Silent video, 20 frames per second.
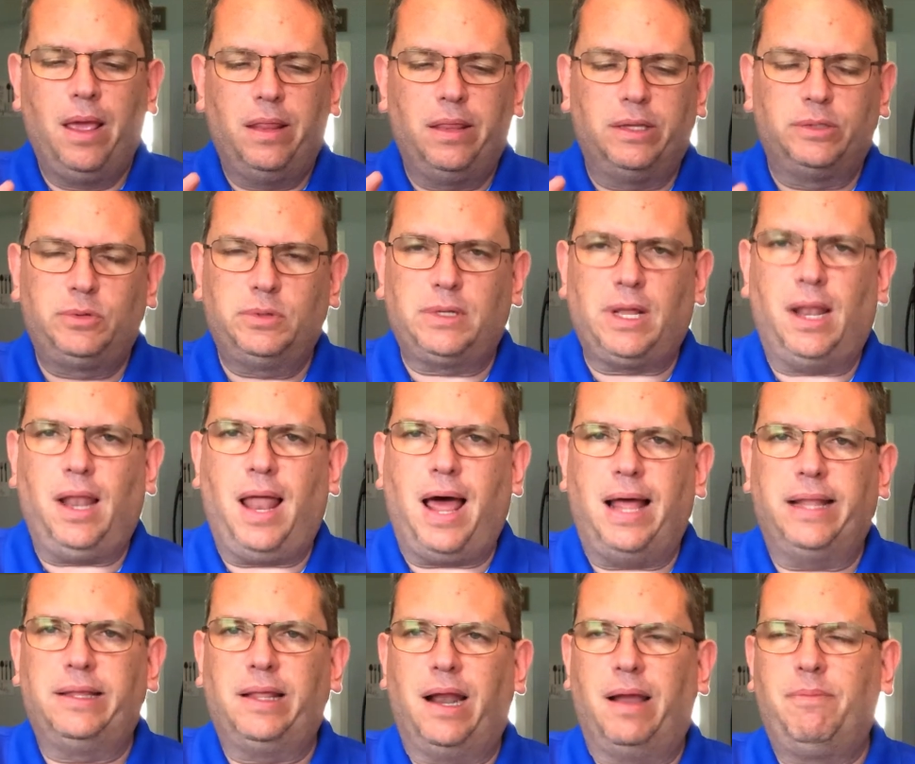This was a
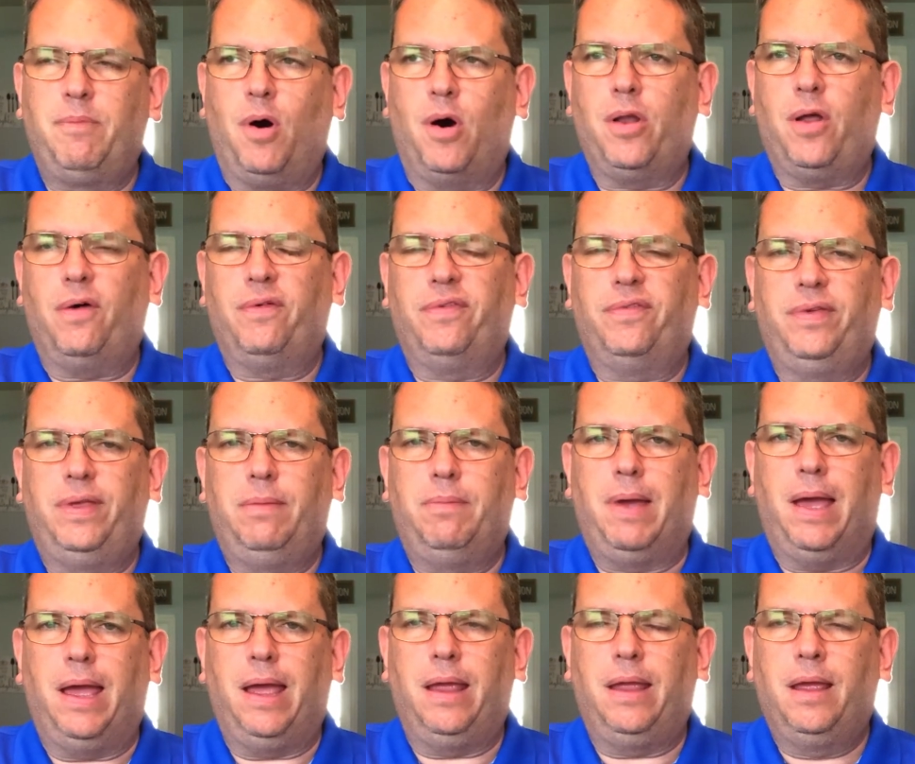lot that I bought off of
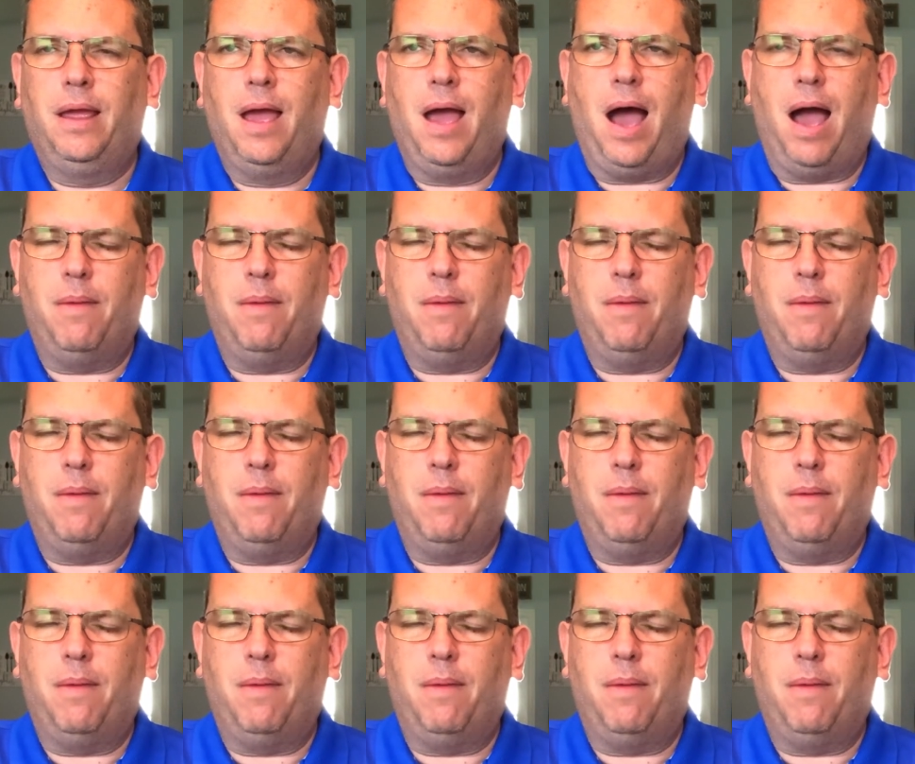eBay.